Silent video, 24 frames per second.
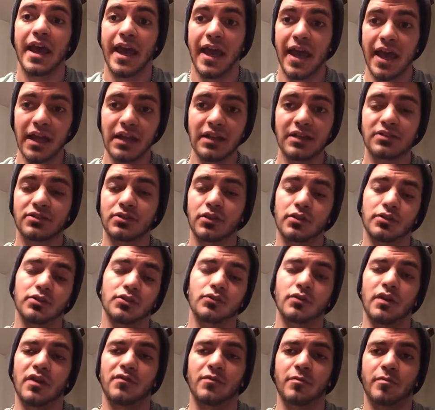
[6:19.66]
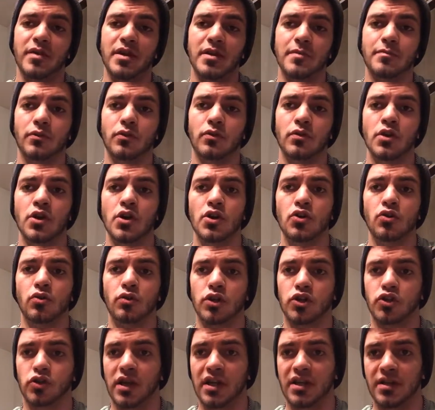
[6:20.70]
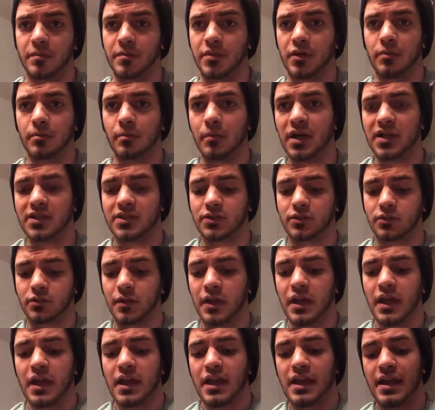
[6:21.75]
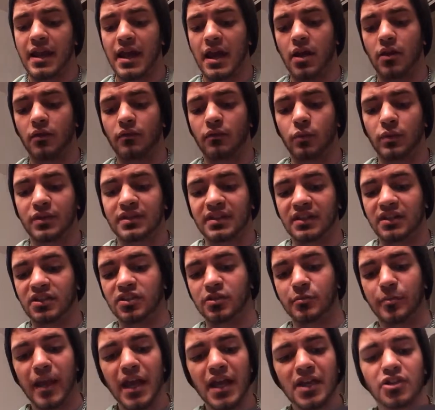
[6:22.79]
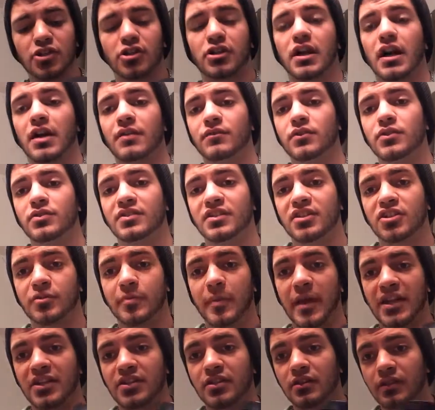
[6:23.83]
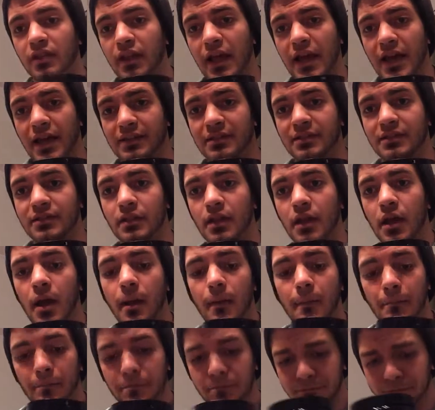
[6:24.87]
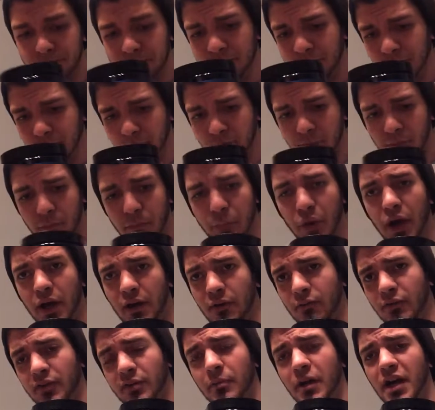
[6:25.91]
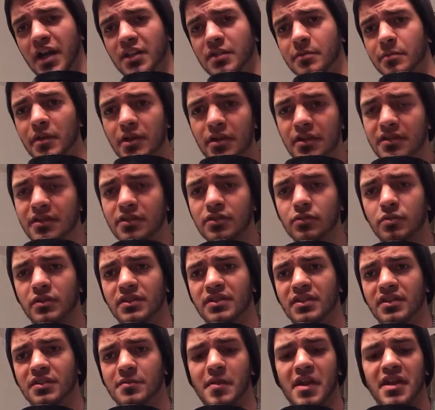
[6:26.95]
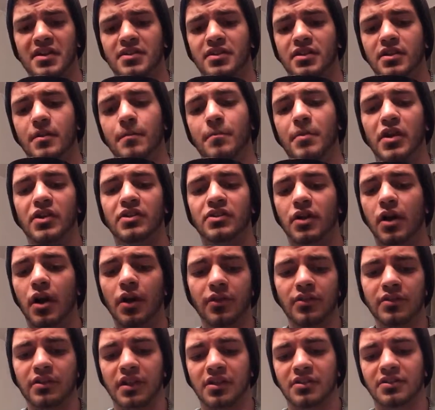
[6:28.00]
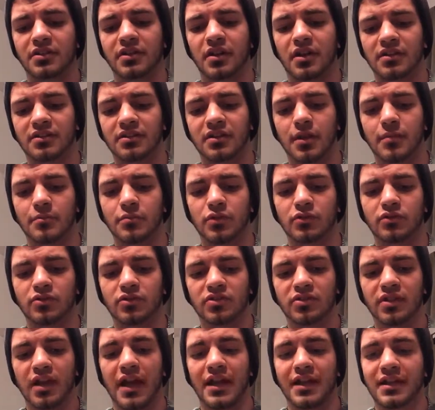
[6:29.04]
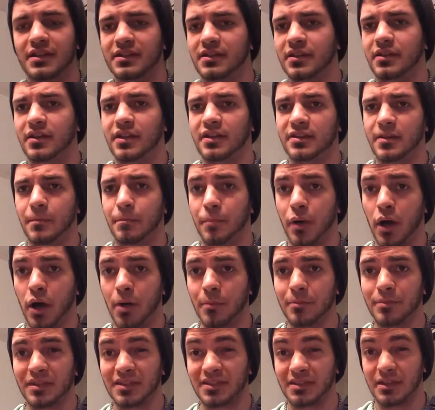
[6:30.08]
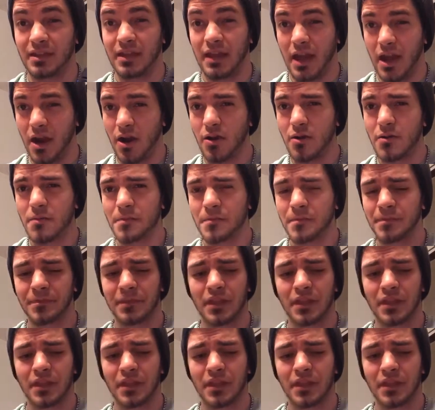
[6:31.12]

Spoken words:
and it's also great for people who are trying to build muscle. Now with Expansion, I've used Expansion less. But with my experiences with Expansion compared to other nitric oxide boosters, I can tell that the pump is there,